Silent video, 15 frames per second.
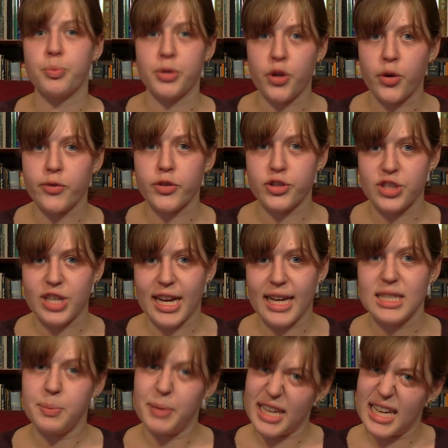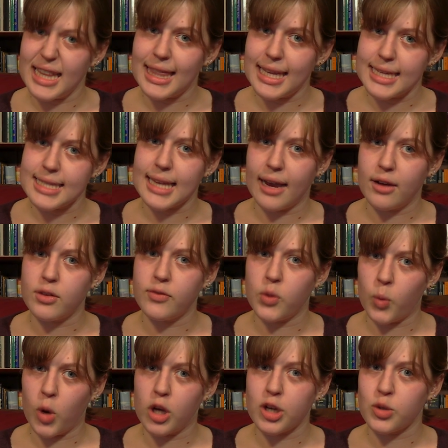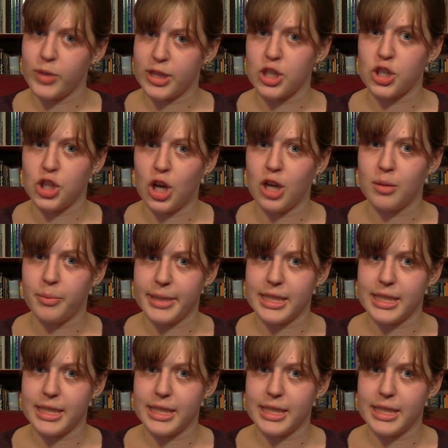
plover stance, picking things out of the water with their long